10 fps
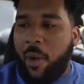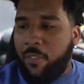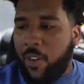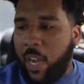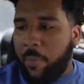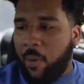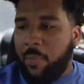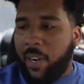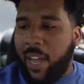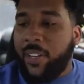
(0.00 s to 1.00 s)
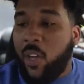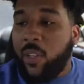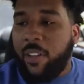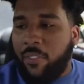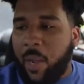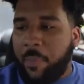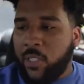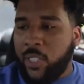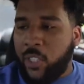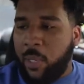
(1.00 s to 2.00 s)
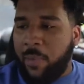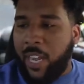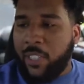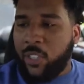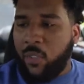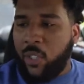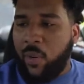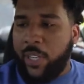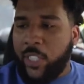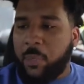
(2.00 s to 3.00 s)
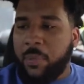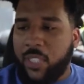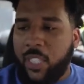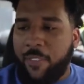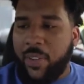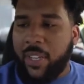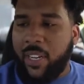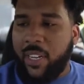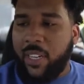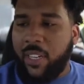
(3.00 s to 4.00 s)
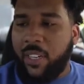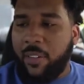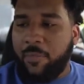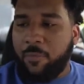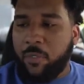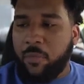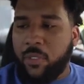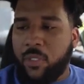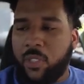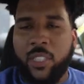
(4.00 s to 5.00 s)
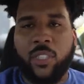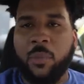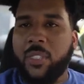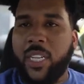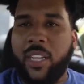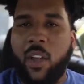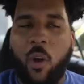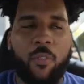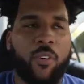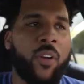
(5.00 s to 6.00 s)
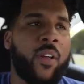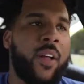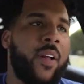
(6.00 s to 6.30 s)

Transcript: about Viper, but I know that Viper's legitimate. I just don't know any specific uh, systems that they offer.